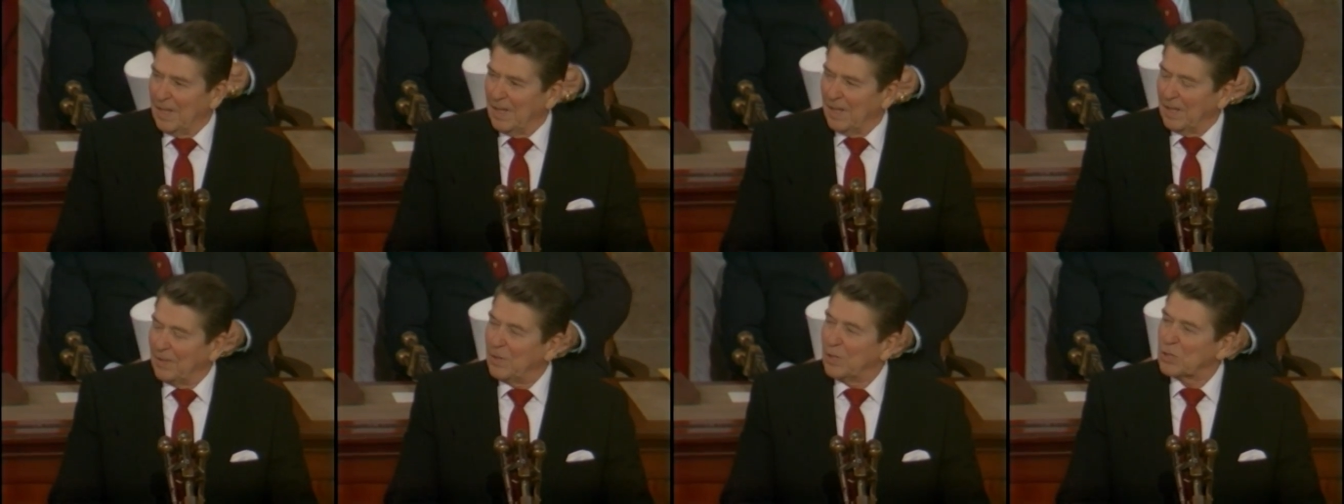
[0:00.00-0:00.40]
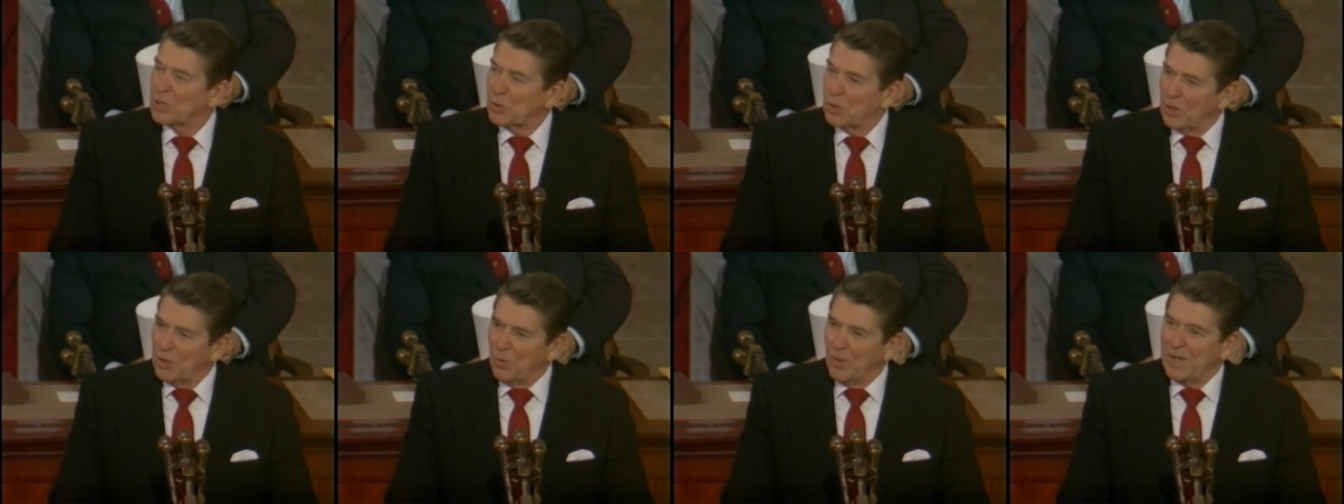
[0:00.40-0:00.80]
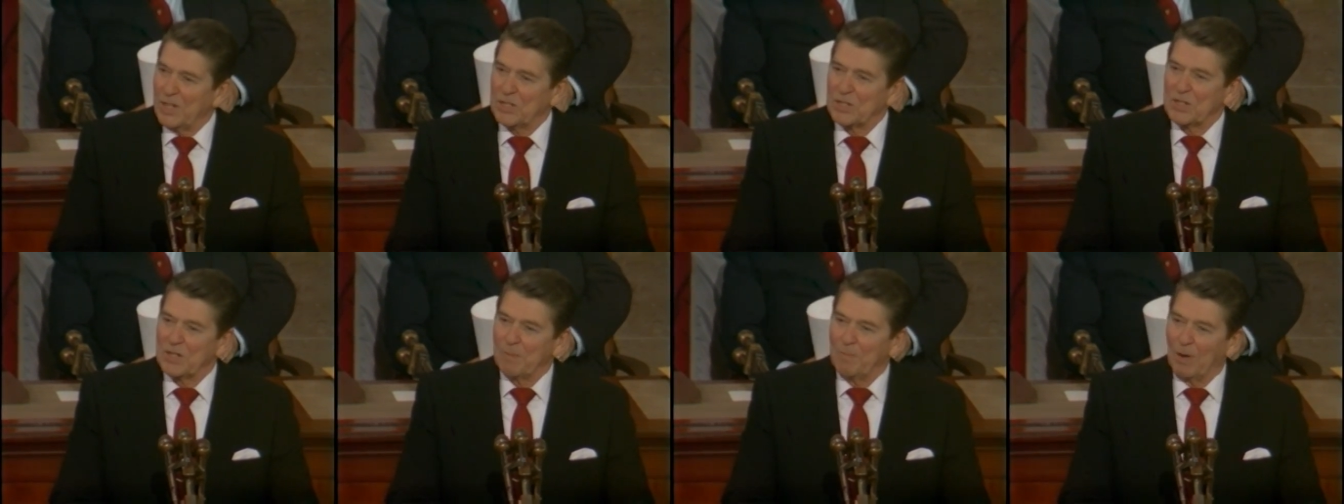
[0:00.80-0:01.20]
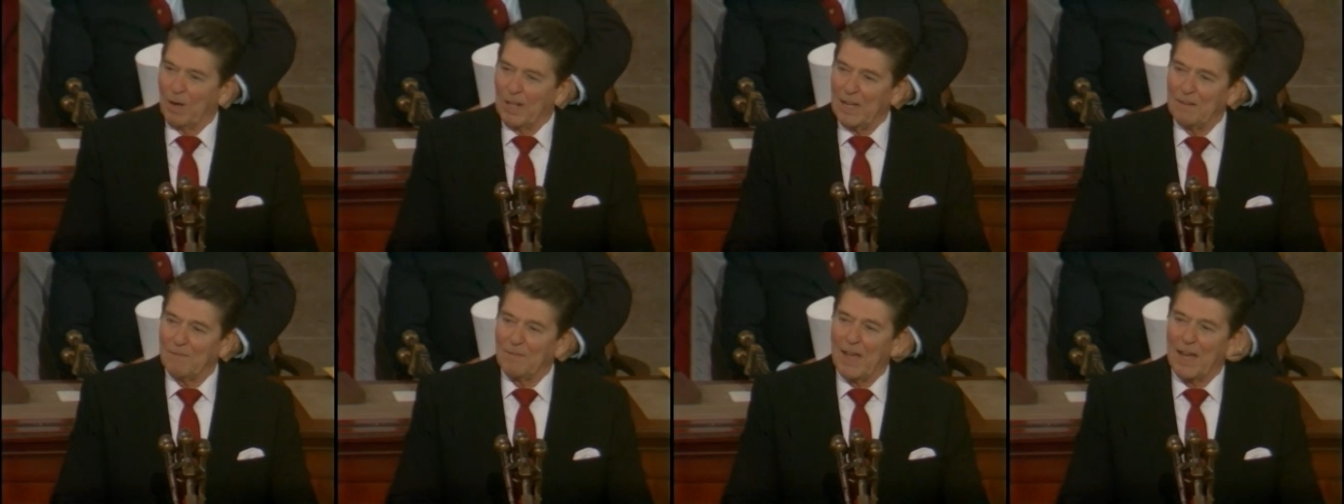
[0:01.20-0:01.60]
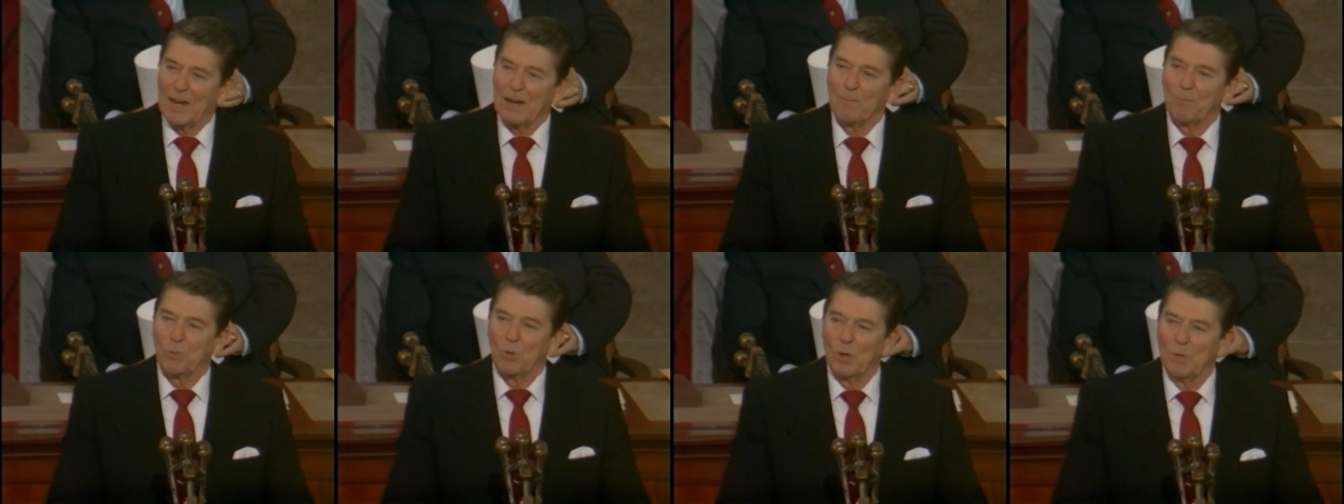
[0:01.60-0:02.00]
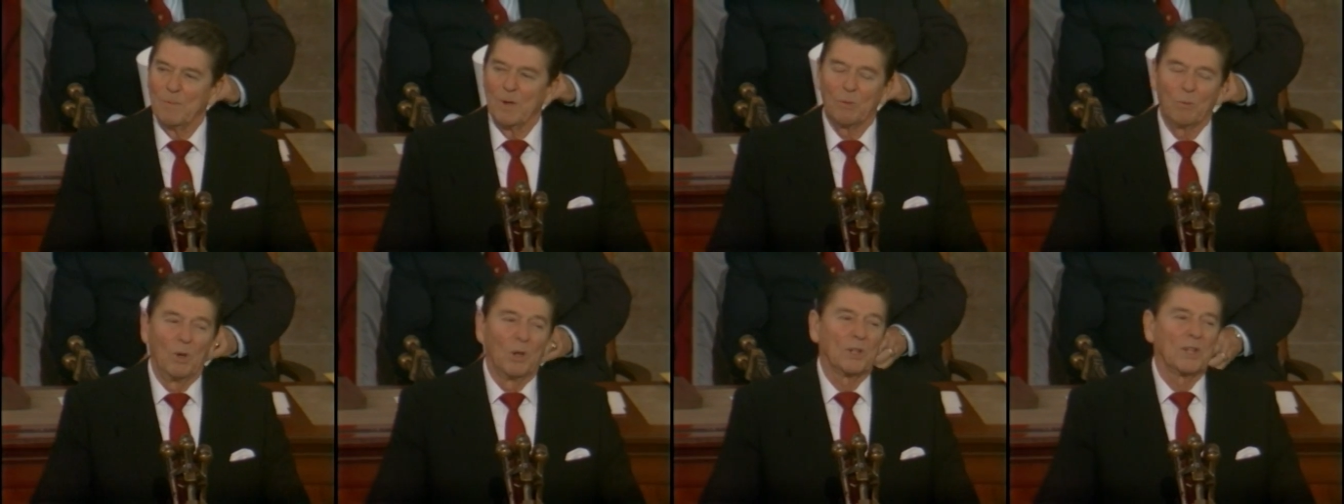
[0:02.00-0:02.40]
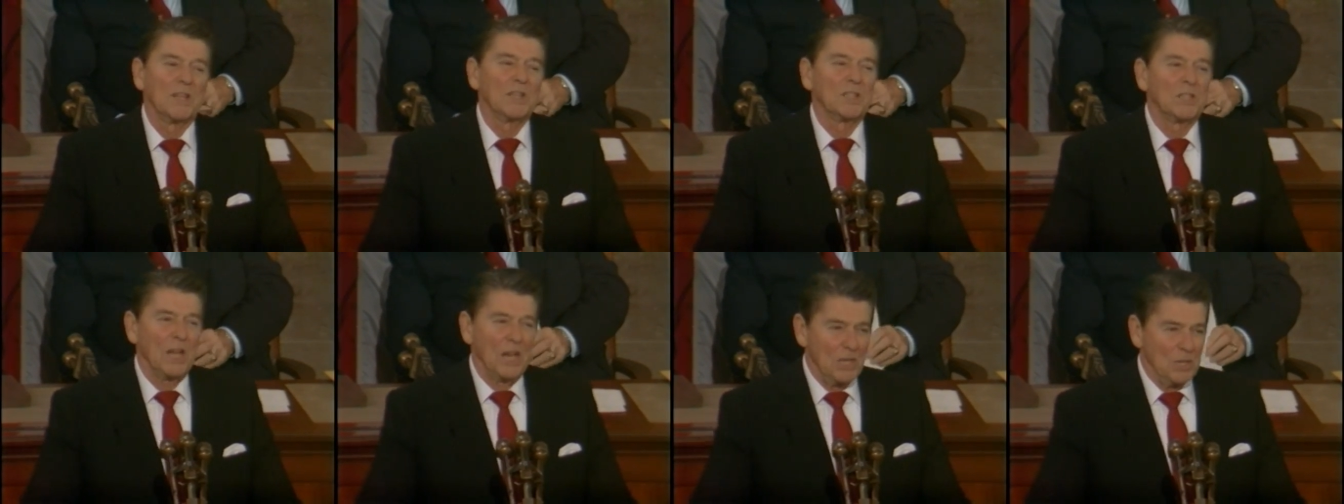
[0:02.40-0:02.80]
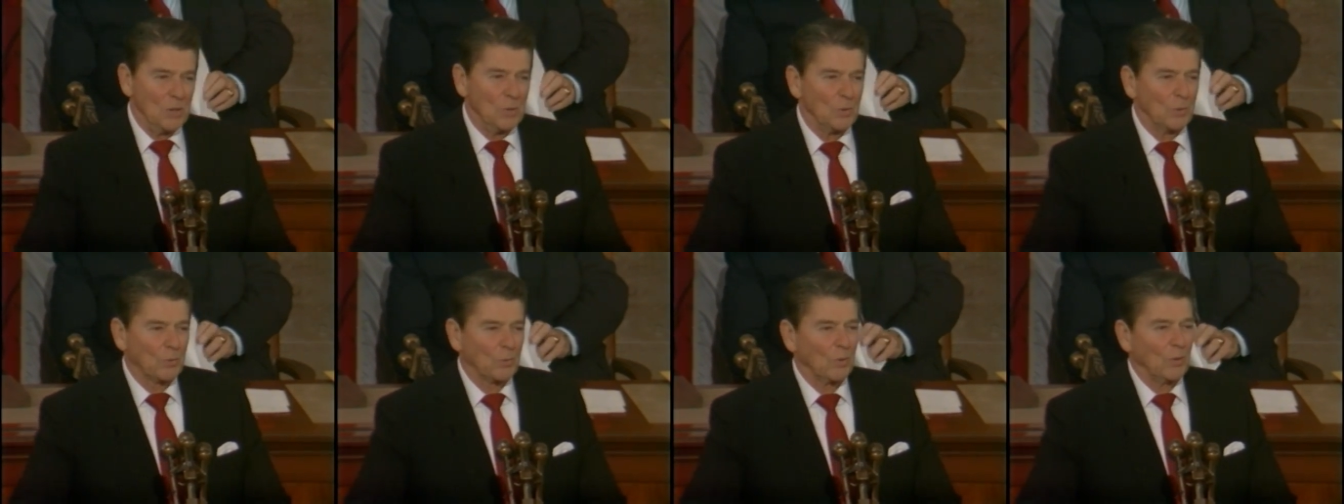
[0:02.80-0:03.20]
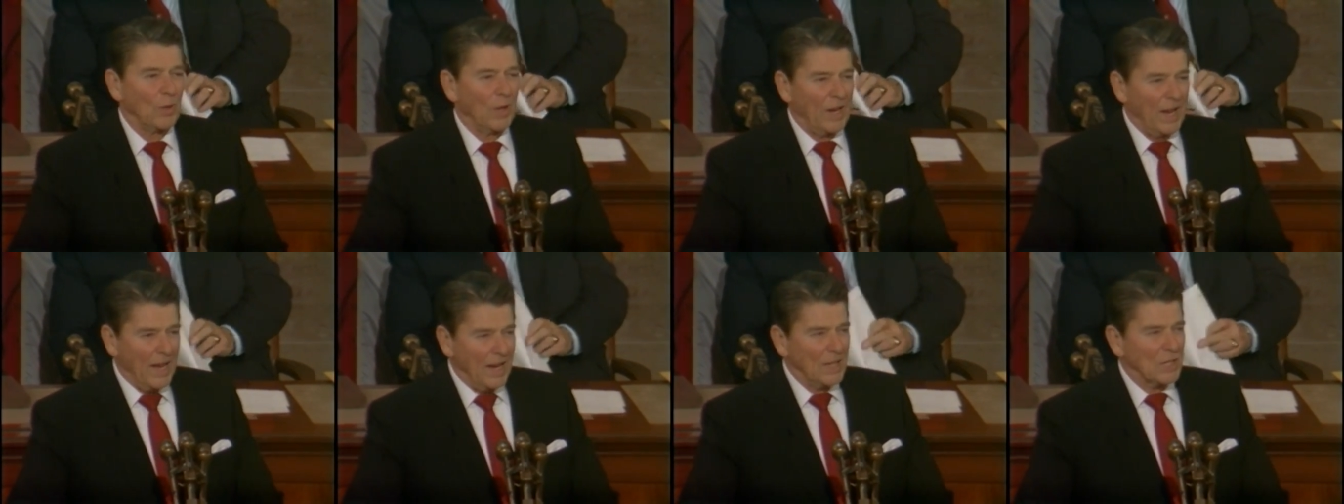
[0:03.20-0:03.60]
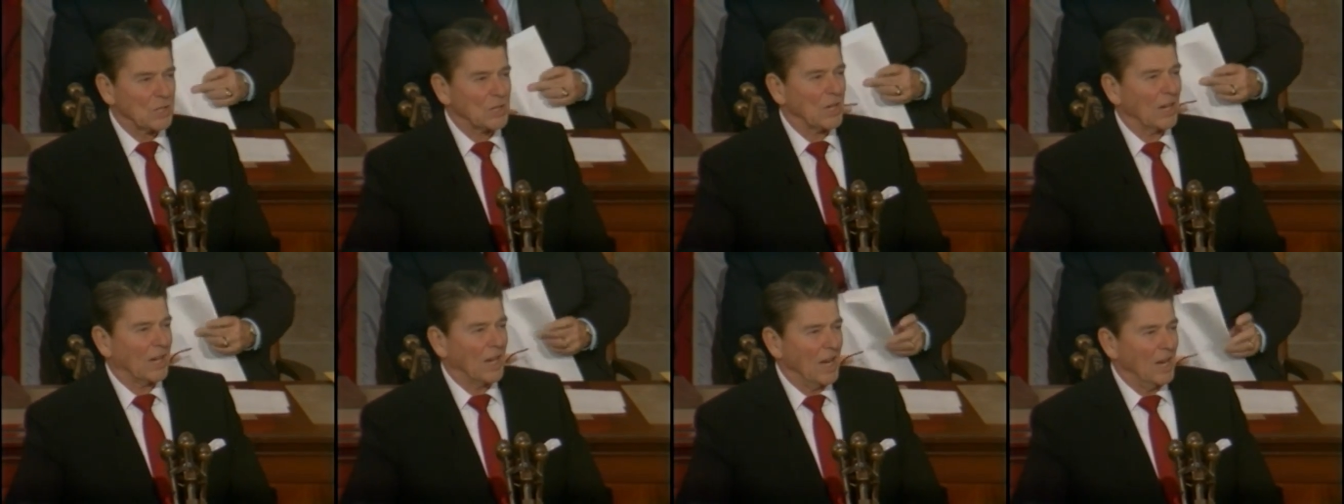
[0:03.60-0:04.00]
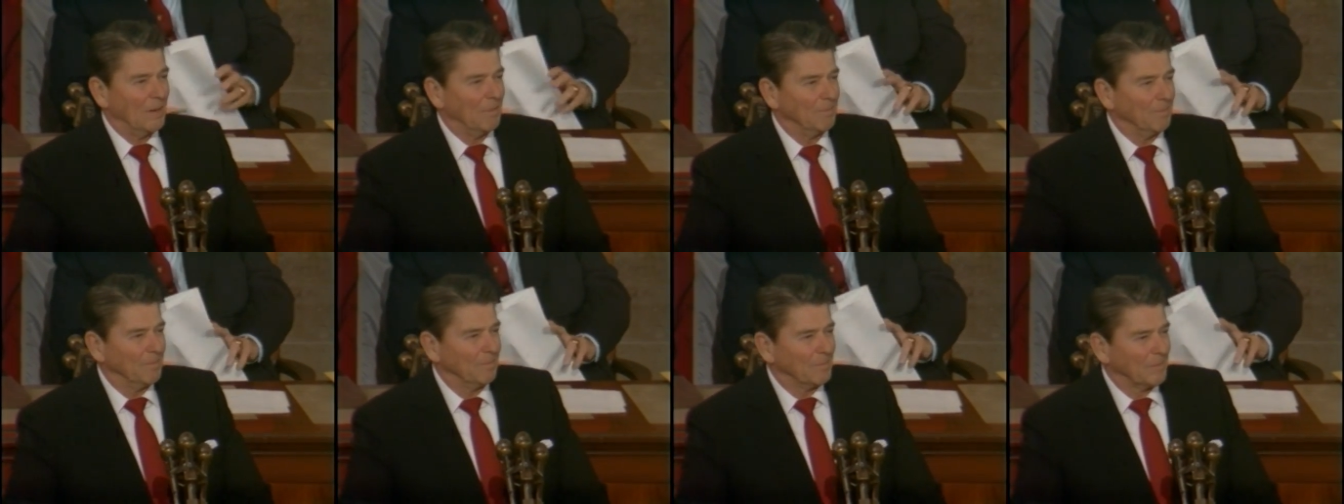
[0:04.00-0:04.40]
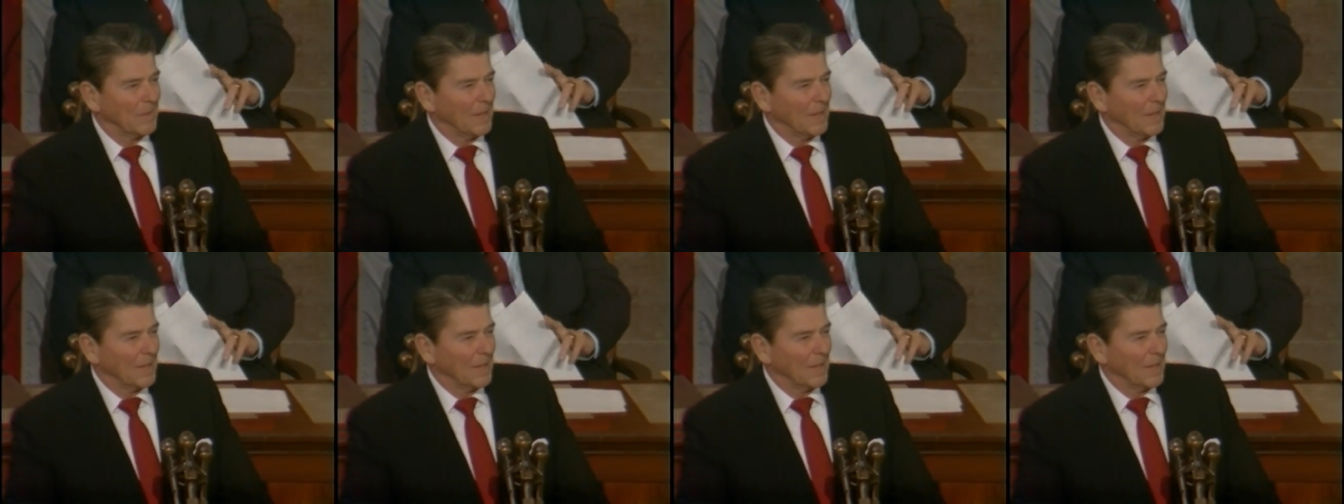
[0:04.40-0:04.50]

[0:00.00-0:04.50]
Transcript: And there's good reason to believe that improvement will continue through the days to come.